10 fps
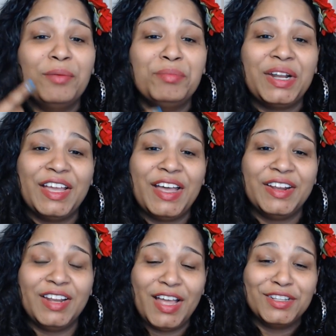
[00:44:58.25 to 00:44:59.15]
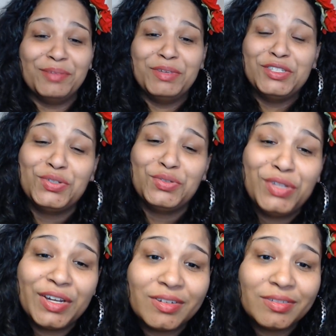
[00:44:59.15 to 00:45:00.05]
But I got to log them into
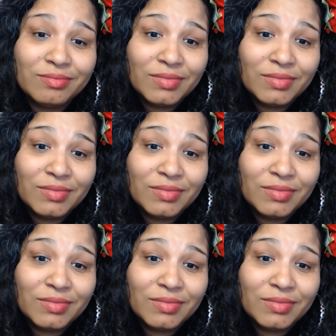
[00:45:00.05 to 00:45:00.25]
their